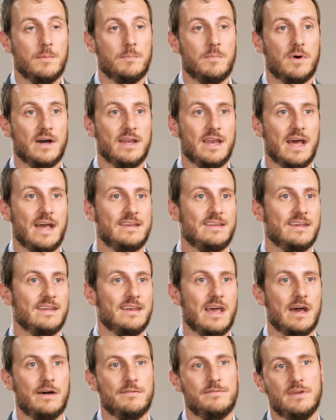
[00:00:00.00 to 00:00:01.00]
but I
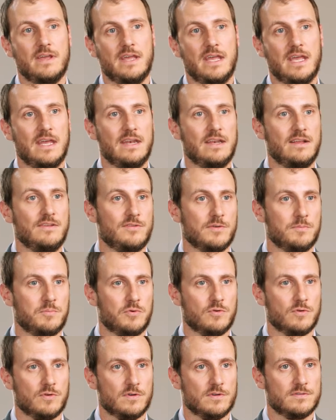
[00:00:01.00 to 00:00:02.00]
didn't have any
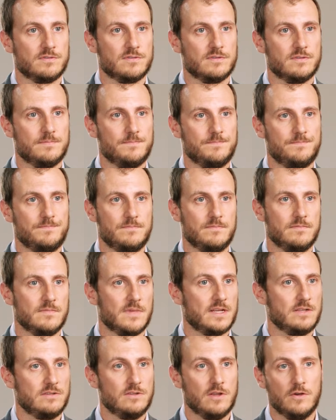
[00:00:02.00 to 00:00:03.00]
support,
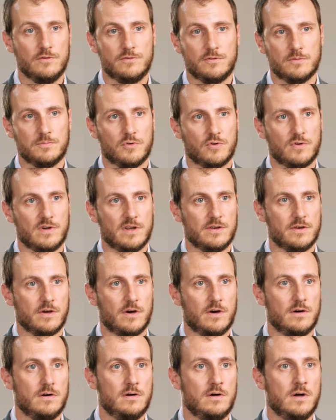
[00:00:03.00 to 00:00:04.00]
like no support at
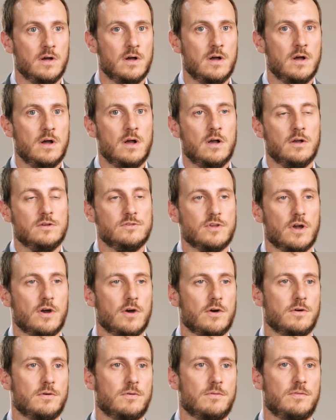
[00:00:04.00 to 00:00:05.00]
all.
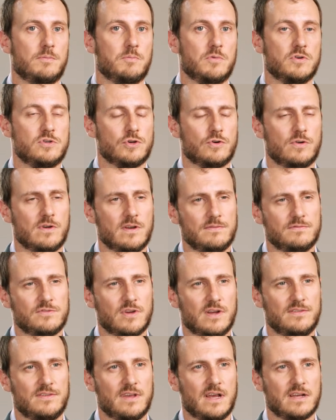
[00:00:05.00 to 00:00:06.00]
So the majority of
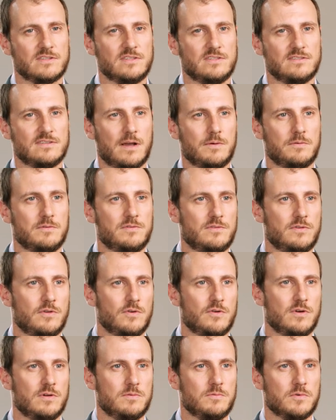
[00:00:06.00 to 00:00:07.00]
transactions I was
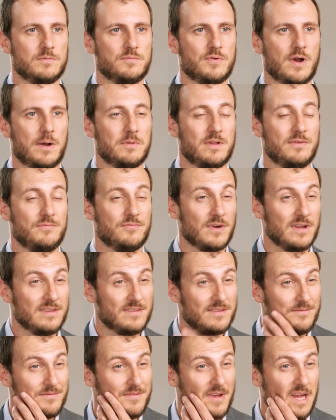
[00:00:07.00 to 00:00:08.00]
doing were probably
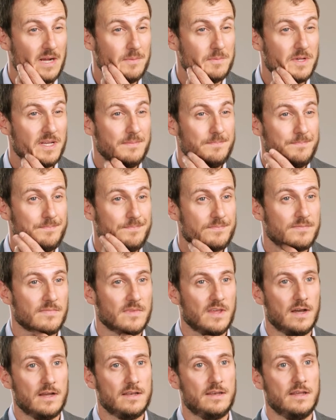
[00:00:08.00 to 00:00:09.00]
friends and family.
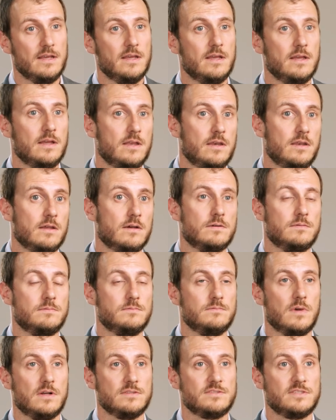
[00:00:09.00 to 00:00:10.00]
I'd
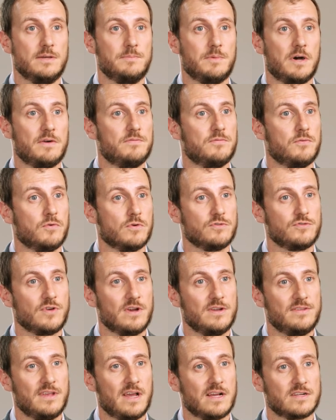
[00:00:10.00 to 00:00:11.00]
say about 4
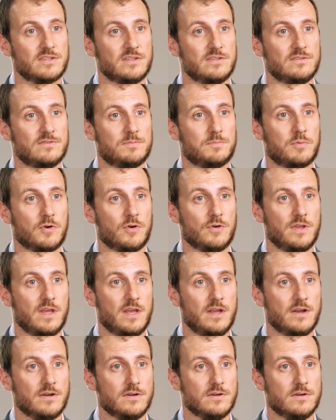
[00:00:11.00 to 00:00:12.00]
transactions per
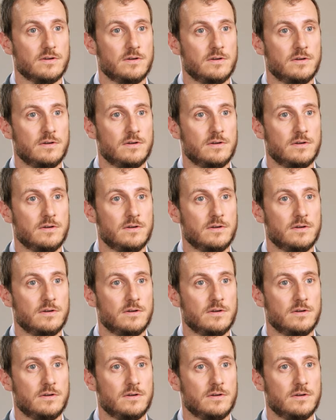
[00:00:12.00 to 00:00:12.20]
year.